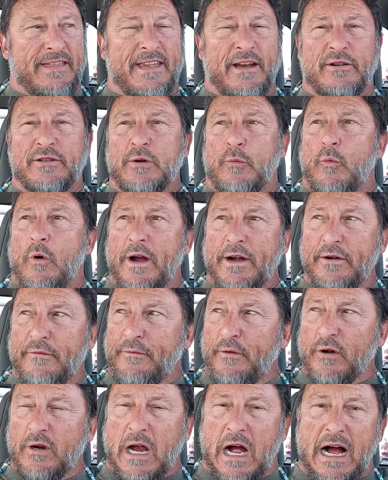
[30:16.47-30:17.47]
there's a
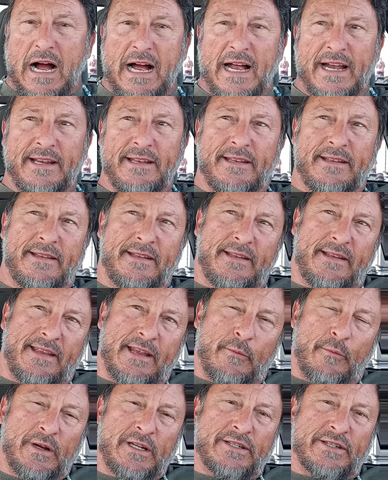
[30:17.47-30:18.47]
wonderful God
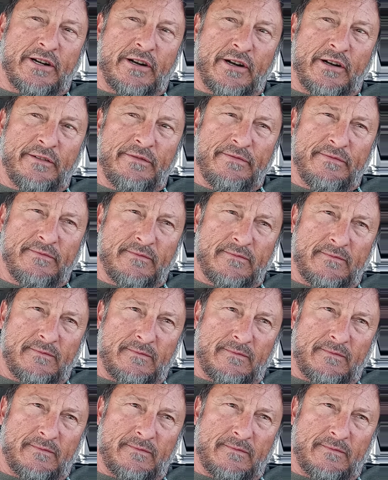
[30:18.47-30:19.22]
that we serve.